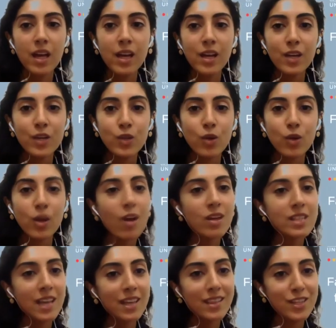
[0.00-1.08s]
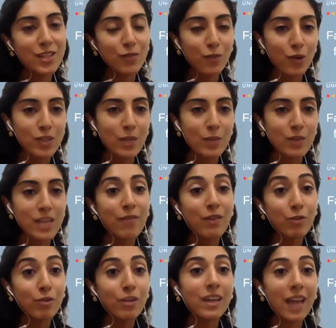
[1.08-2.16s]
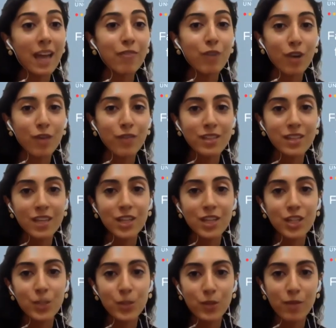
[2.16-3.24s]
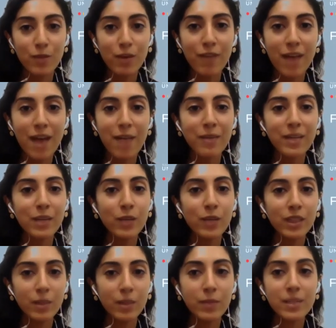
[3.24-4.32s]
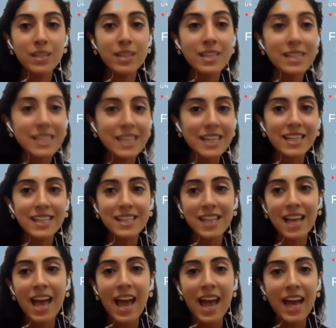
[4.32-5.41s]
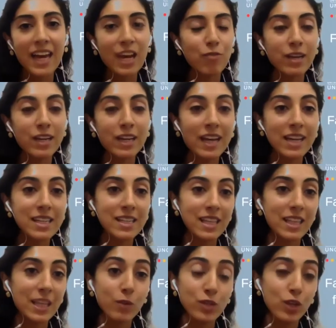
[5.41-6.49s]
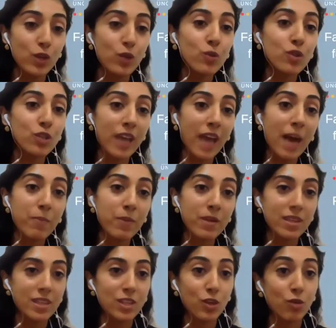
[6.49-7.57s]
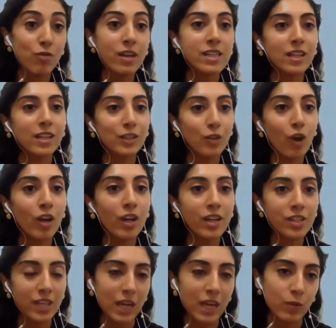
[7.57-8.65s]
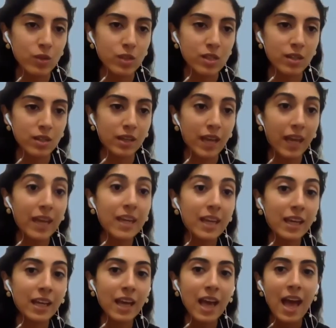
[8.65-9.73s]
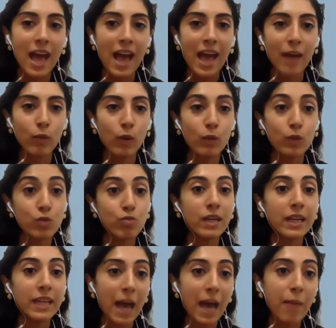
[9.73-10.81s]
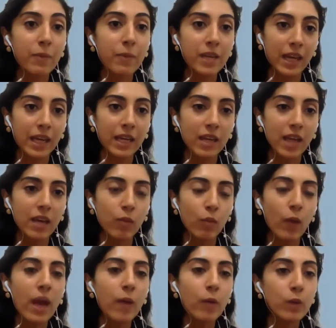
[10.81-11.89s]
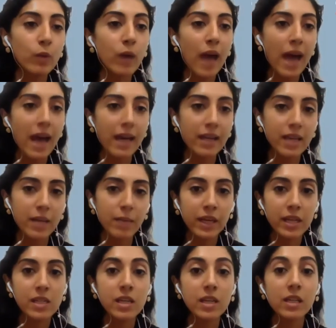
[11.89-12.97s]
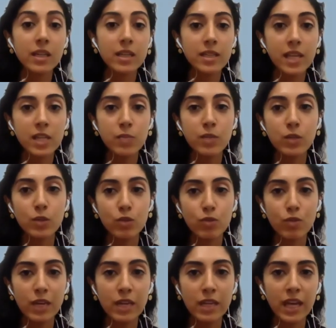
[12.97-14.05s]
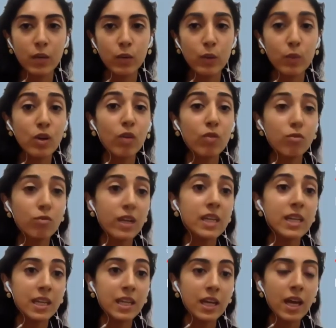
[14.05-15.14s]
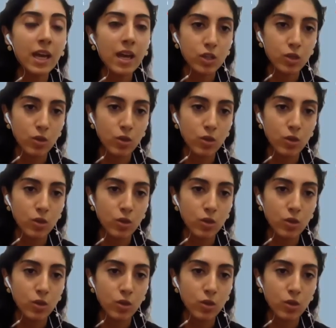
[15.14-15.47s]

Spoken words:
So alongside this, of course, I was having real life conversations with my family, with the business leaders, and I realized that there was a huge gap in this theoretical knowledge that I was gaining and what was really happening and where we were at. And my internal assessment was really that we were not ready to